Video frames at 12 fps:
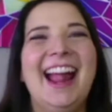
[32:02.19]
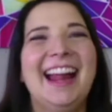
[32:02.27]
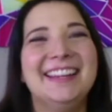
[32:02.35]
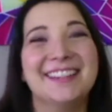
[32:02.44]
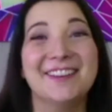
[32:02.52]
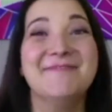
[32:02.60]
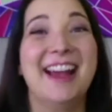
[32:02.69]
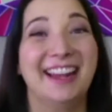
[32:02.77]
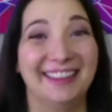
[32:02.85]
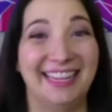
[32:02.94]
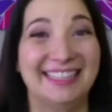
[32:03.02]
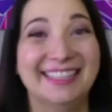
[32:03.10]
and you go back
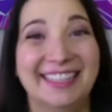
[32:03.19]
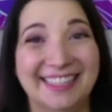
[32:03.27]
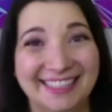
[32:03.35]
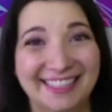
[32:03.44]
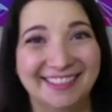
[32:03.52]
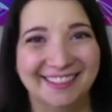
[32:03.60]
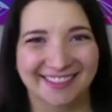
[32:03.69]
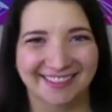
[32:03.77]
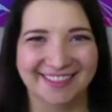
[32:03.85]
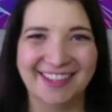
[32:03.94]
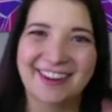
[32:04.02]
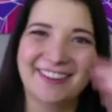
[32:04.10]
like six years or
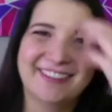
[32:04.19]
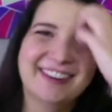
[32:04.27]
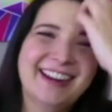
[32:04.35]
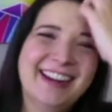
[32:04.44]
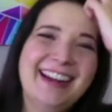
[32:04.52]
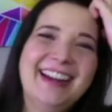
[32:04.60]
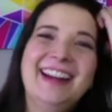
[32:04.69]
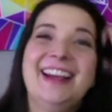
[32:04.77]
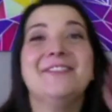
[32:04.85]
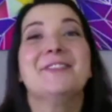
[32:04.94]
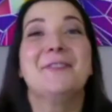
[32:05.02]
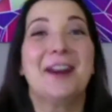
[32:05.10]
so,
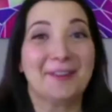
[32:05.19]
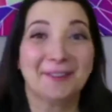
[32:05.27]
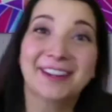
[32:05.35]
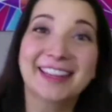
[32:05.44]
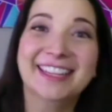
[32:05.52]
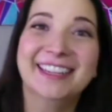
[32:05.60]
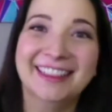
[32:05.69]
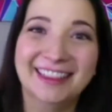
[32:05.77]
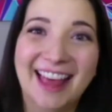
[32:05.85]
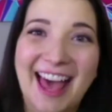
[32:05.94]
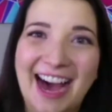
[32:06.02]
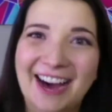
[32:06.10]
if you want a really good
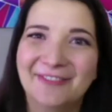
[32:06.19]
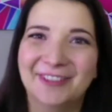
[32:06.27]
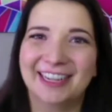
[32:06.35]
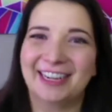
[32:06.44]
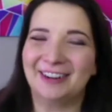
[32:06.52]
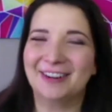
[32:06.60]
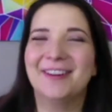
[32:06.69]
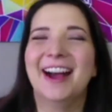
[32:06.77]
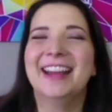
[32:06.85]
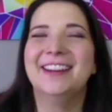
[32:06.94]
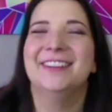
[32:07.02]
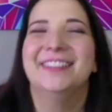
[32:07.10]
laugh, go to
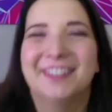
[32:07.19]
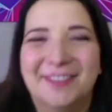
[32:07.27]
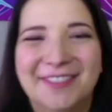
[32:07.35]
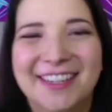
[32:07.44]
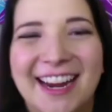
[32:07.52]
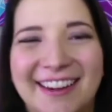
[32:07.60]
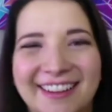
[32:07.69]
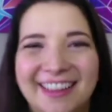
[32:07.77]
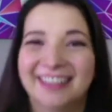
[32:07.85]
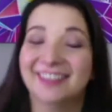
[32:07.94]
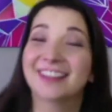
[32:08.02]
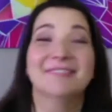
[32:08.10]
my YouTube channel
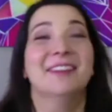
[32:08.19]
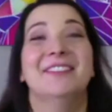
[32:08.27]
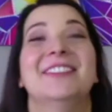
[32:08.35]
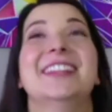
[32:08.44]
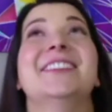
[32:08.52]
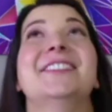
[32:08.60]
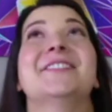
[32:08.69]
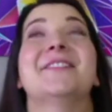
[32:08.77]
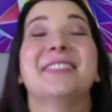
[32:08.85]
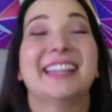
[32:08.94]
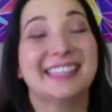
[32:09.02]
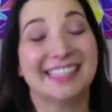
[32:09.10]
and look at my videos
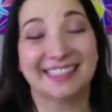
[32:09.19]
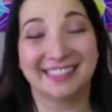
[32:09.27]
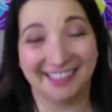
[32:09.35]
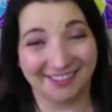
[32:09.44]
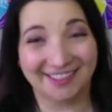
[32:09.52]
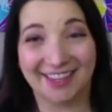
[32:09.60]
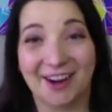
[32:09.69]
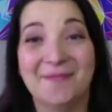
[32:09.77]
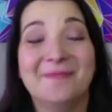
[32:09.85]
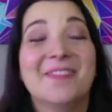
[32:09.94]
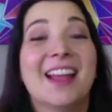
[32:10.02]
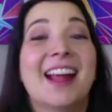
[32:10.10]
from like six years
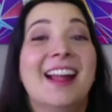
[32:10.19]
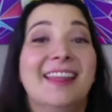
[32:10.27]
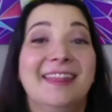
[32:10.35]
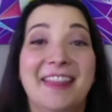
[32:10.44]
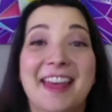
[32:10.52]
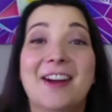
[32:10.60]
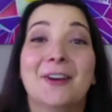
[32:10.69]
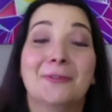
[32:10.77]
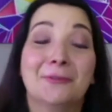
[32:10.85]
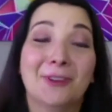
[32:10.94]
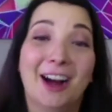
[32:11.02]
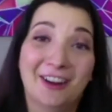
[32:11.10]
ago. They are
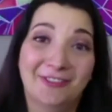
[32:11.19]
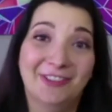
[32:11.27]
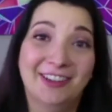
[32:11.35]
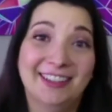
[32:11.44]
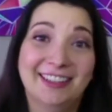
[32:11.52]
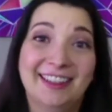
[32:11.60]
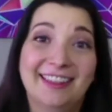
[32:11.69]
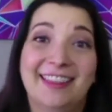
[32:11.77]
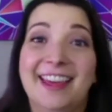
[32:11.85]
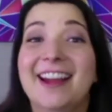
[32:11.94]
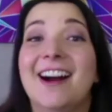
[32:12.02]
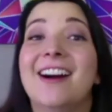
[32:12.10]
rough.
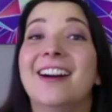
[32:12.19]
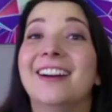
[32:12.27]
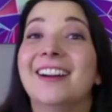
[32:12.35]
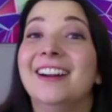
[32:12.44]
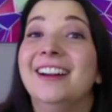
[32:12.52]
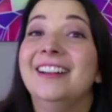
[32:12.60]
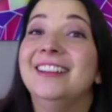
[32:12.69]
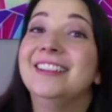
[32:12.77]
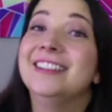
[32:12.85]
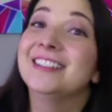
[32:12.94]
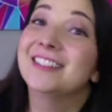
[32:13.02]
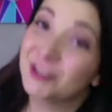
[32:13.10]
They are
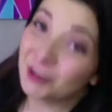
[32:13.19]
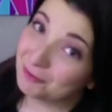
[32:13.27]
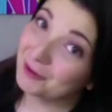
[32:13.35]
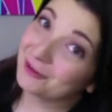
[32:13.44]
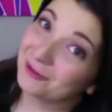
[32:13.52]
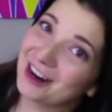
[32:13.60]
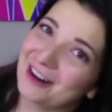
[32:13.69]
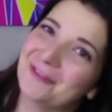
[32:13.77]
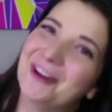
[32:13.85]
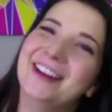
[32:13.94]
super rough.